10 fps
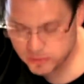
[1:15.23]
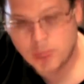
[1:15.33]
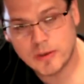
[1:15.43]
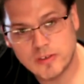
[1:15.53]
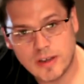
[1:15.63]

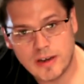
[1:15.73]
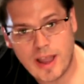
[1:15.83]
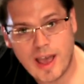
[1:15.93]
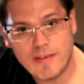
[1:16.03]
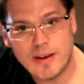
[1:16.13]
So I'm excited
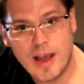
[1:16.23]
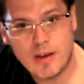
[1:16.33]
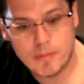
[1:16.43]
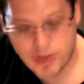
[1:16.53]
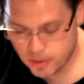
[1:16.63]
to have it
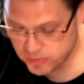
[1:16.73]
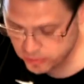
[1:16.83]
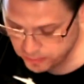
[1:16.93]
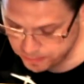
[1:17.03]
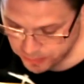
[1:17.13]
now in my
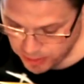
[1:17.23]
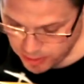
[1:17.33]
arsenal.